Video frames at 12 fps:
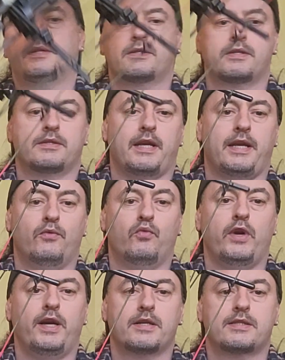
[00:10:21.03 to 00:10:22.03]
This is a
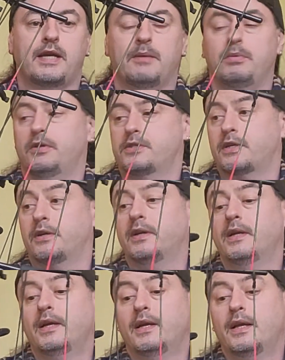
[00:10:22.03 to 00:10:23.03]
rear stabilizer.
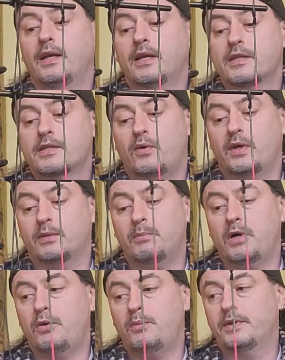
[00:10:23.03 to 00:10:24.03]
So at the
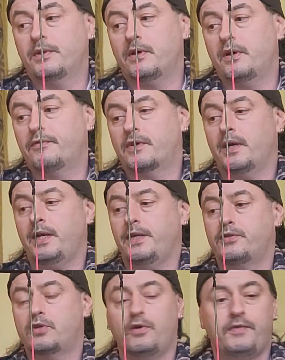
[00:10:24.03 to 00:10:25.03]
moment, I've got a
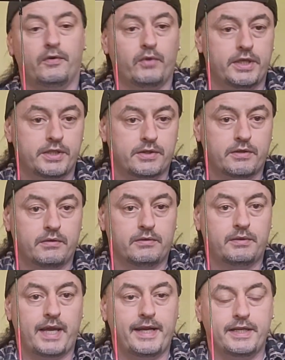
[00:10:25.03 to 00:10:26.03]
Trophy Ridge
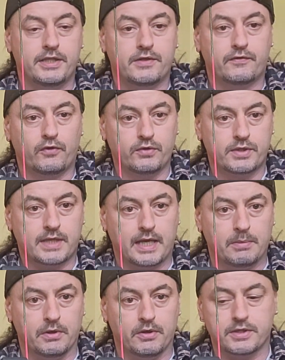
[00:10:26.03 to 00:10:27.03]
10-inch front
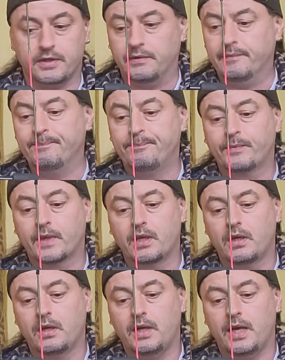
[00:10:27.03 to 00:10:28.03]
stabilizer,
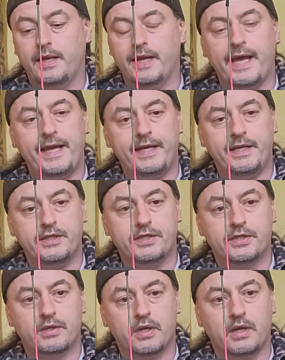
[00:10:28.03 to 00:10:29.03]
an
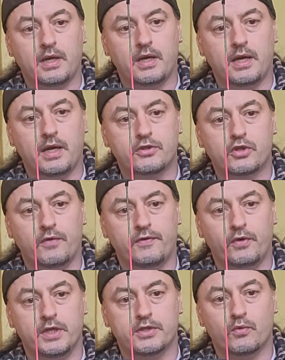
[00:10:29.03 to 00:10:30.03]
8-inch Trophy
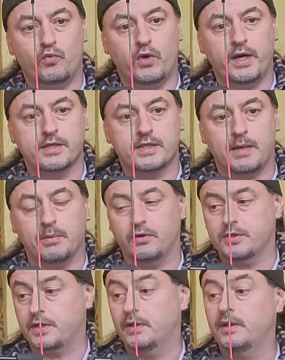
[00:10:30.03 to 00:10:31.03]
Ridge rear
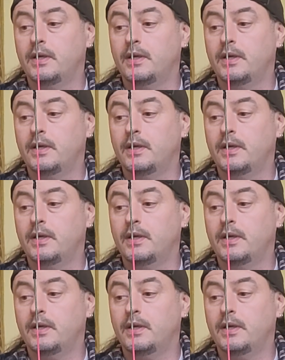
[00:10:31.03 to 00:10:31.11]
stabilizer.